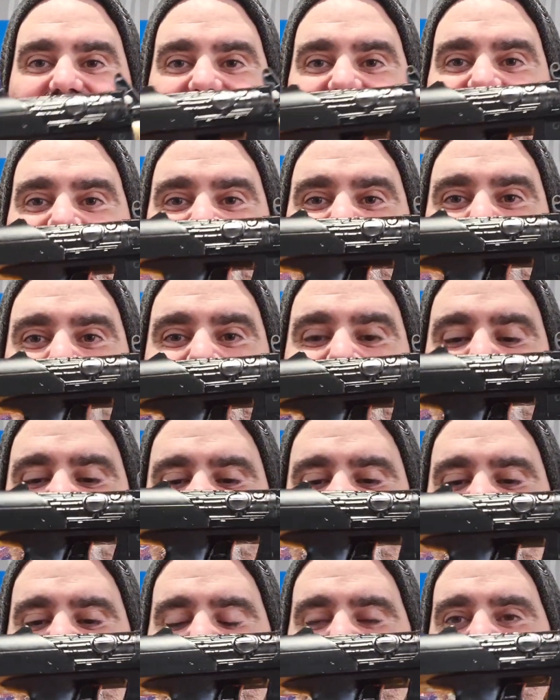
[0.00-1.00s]
So I'm going to
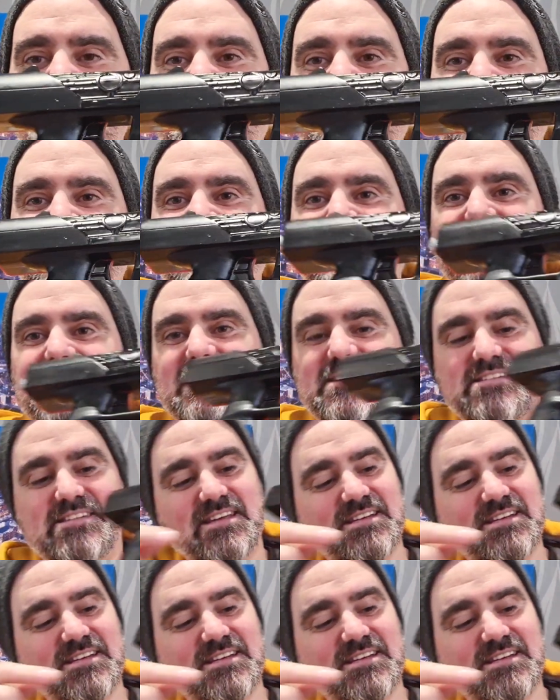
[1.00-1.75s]
show you how I did this.